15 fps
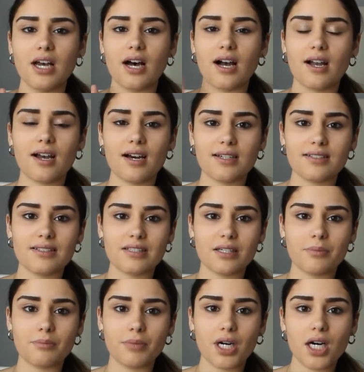a
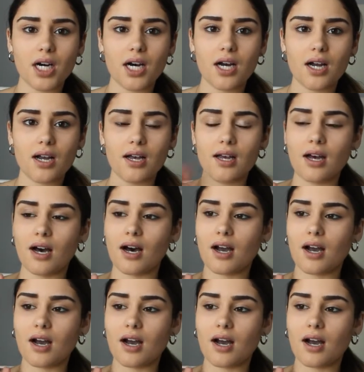custom mug, a